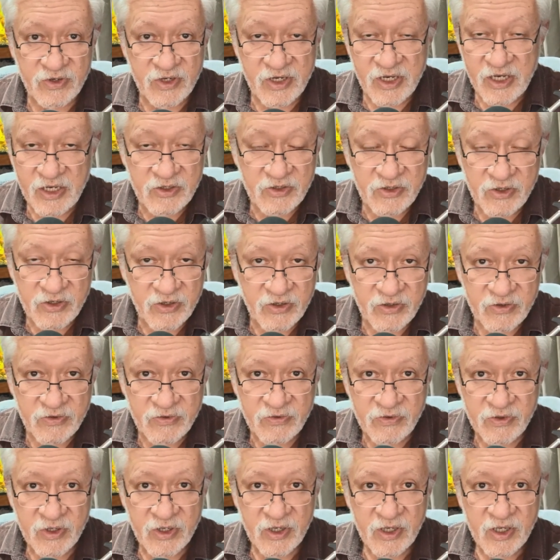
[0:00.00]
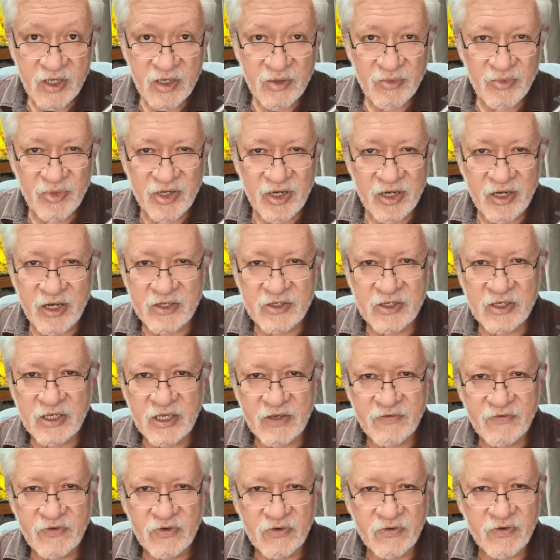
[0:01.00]
need to know, but it doesn't
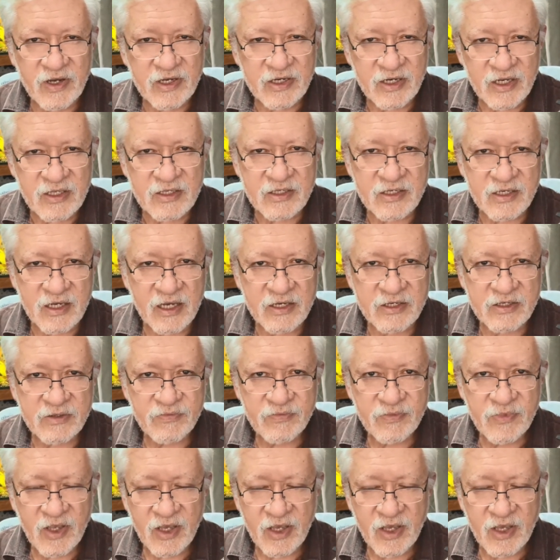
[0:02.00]
give you great insight.